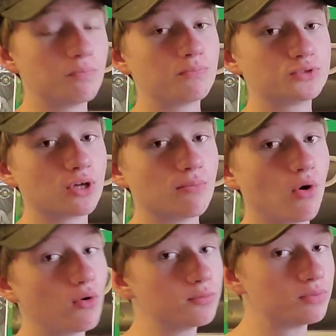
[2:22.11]
some
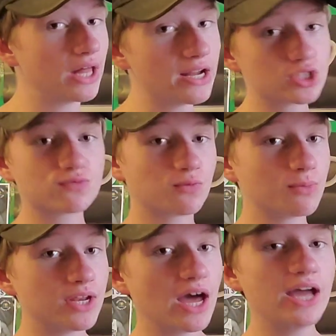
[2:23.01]
old players from
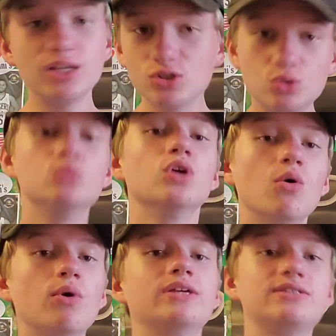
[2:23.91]
the 90s who know
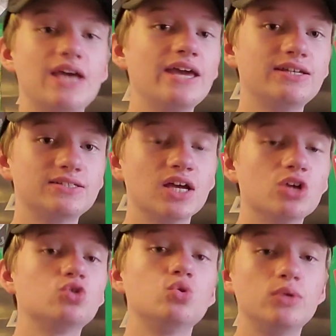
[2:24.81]
what it takes
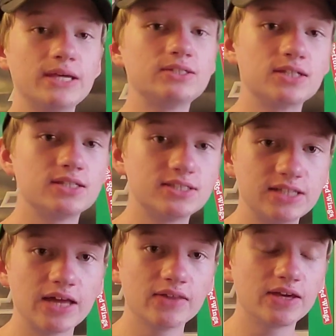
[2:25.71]
to get to the
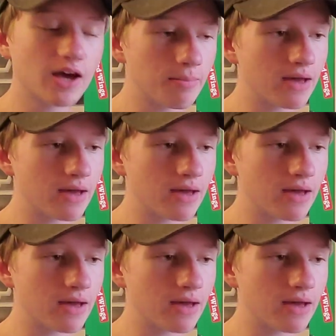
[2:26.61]
Stanley Cup,